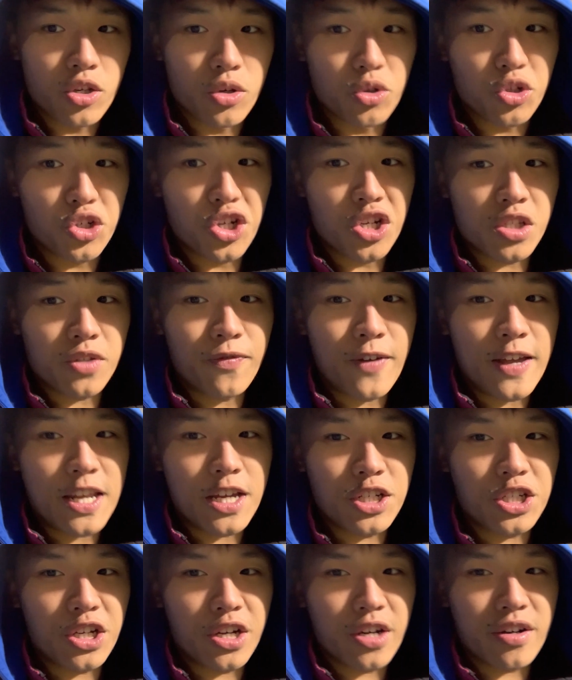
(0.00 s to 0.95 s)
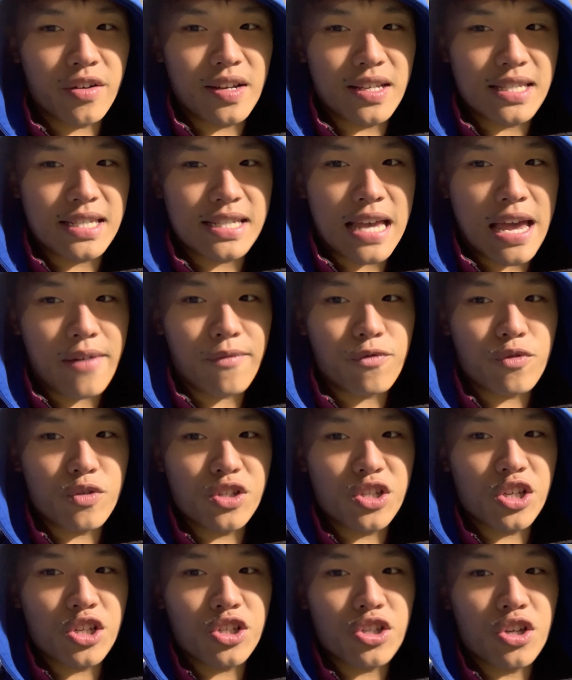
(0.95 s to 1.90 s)
So just finished here in San
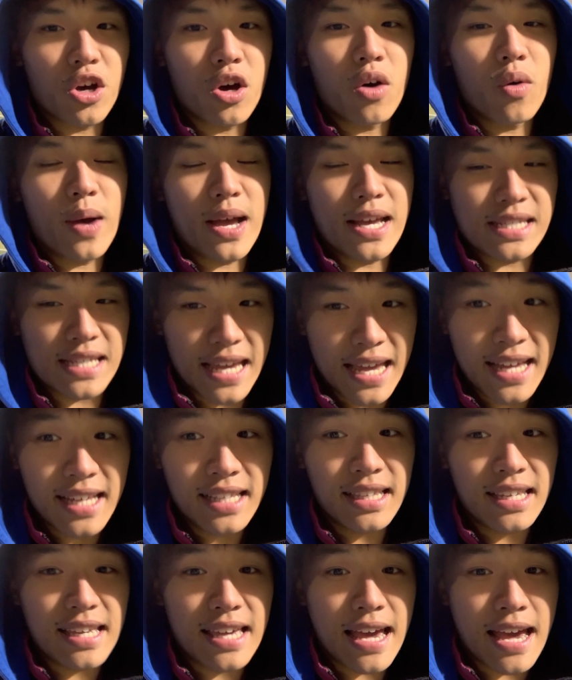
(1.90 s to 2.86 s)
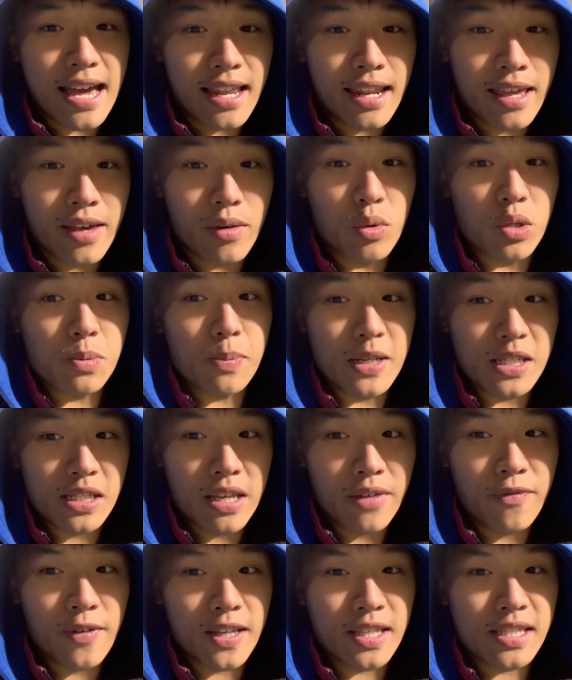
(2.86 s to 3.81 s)
Francisco, as in the end it was
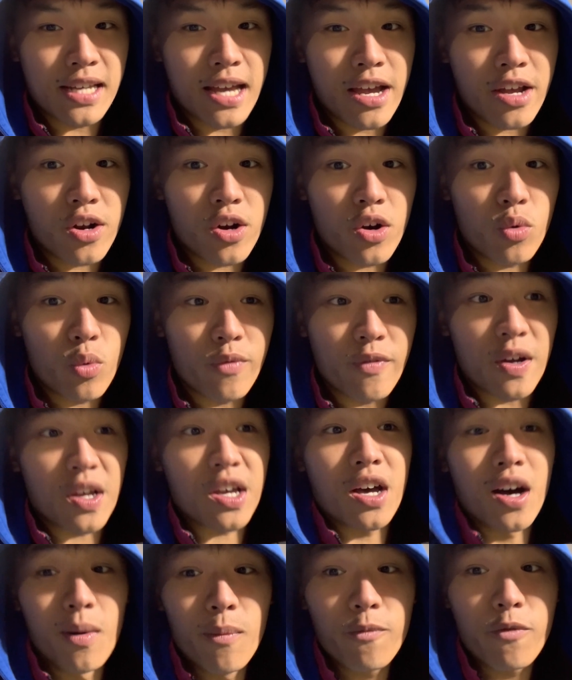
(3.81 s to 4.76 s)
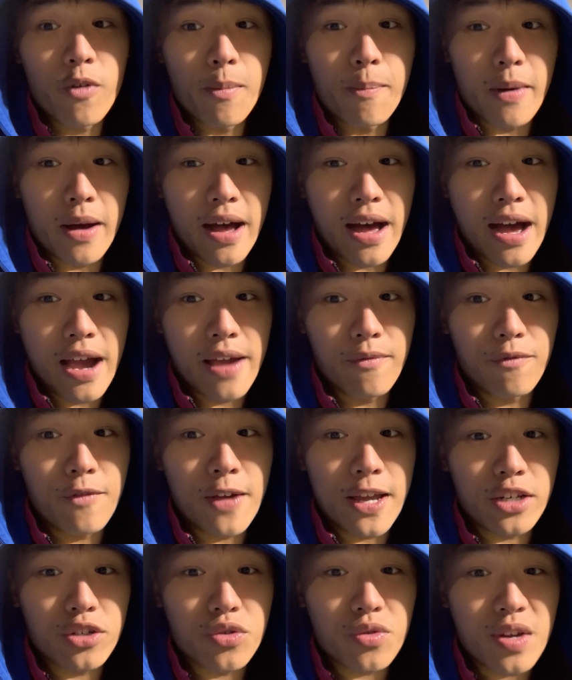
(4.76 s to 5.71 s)
Pacific Tiger with a come from behind
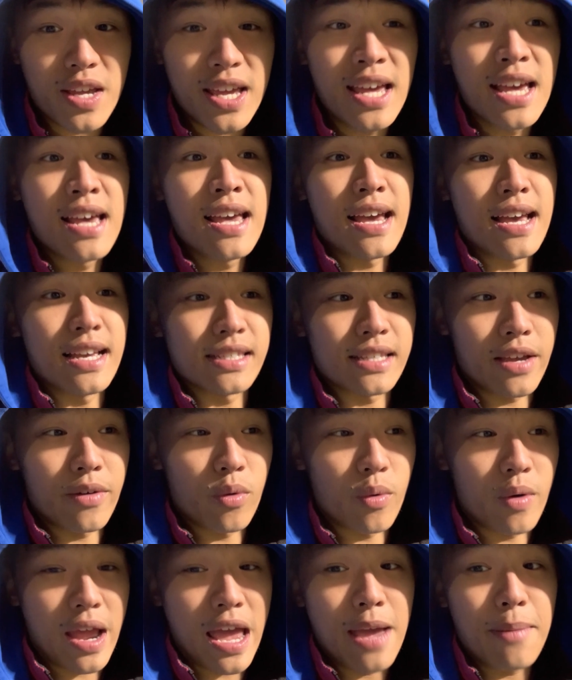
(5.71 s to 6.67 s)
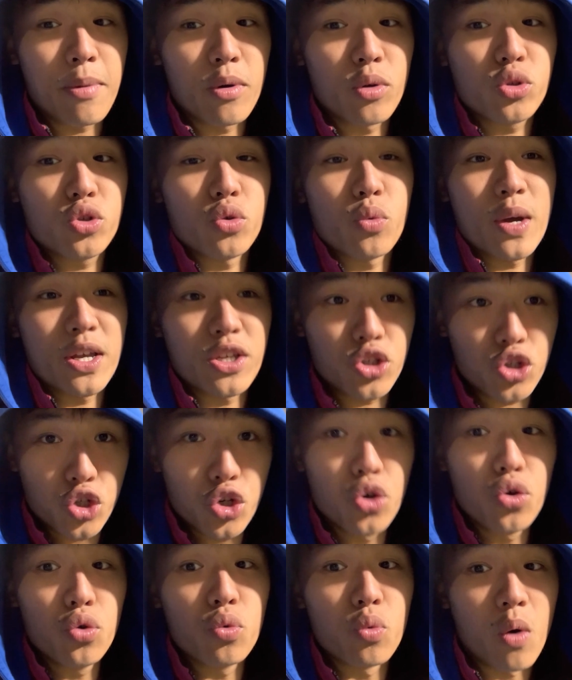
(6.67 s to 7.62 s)
victory as they were able to win
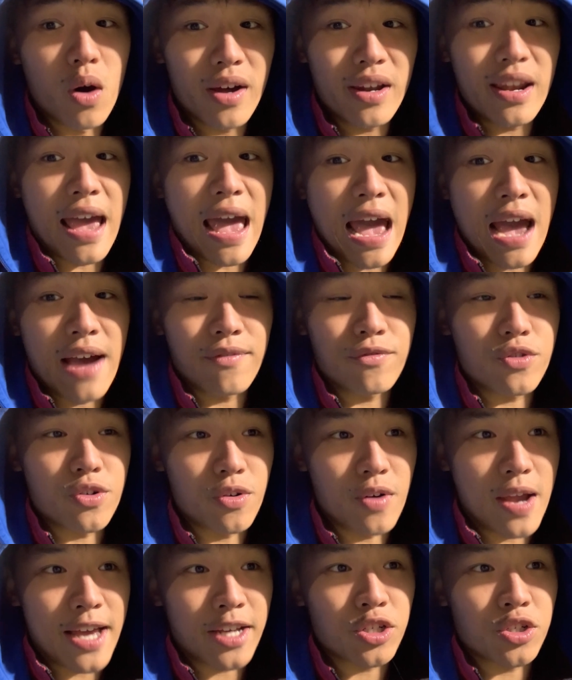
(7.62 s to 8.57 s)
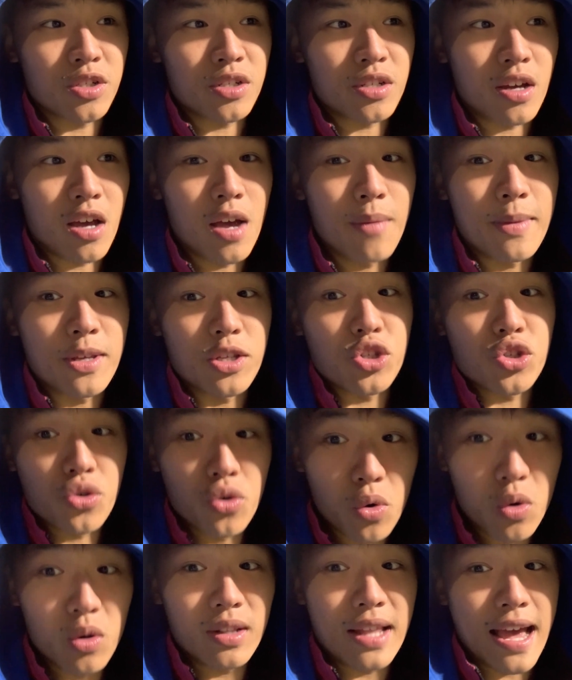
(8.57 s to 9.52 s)
2-1 after extra time and
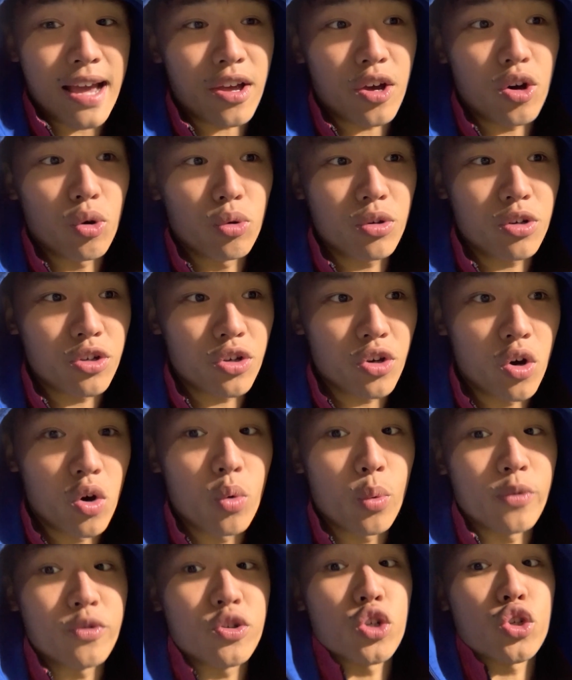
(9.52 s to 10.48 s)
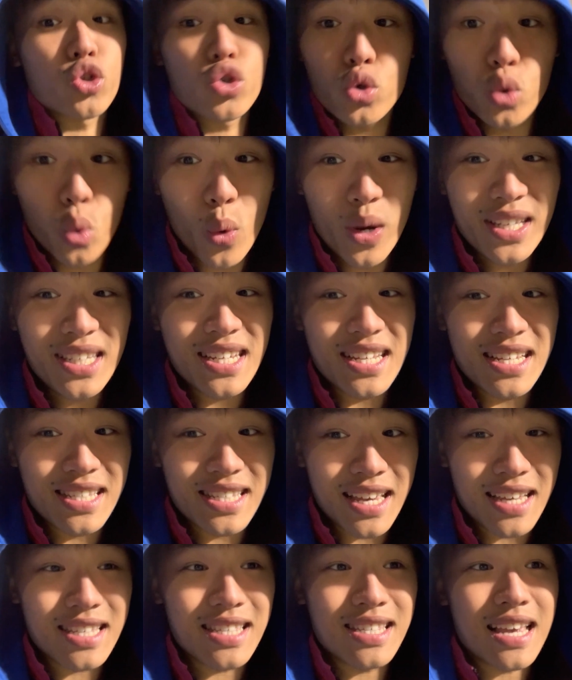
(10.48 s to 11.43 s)
score that golden goal with just
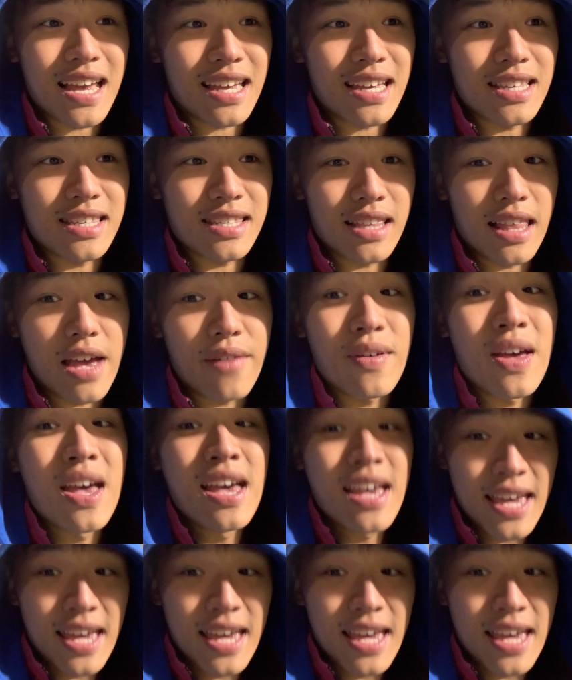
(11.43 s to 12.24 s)
26 seconds left